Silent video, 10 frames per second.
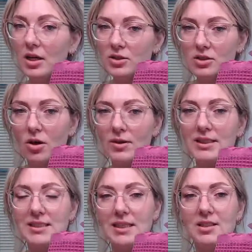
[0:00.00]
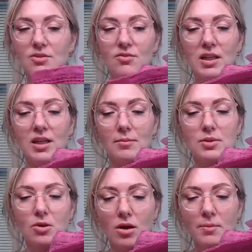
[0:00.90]
So easy. It's really
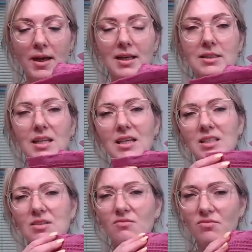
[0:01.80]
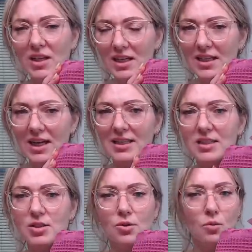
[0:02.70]
absorbent. It's really
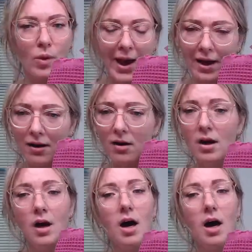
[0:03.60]
nice to wear.